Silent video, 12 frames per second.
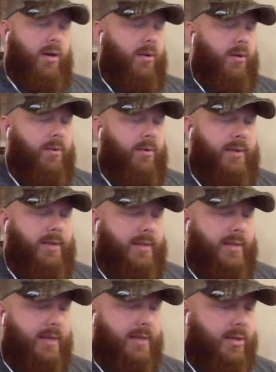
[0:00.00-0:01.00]
let's get
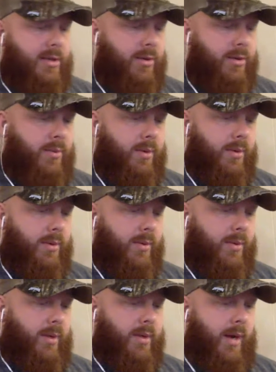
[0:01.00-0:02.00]
into what our
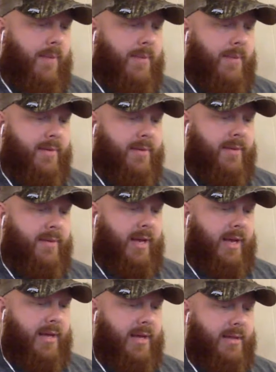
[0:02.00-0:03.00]
topic of the day
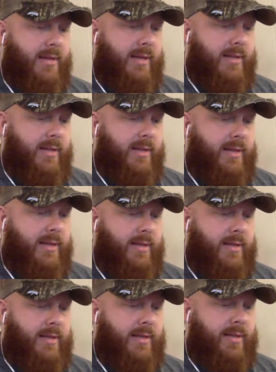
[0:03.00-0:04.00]
is, and that's
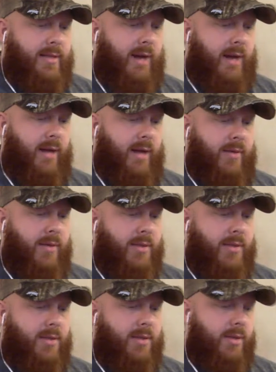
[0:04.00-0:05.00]
Disney's Hollywood
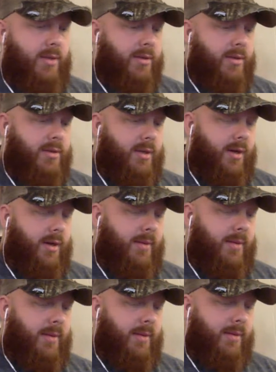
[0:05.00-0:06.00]
Studios. A
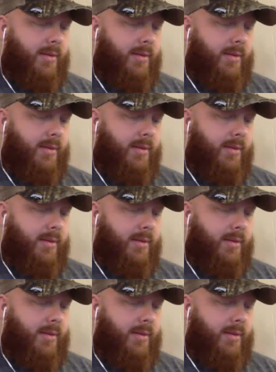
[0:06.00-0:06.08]
little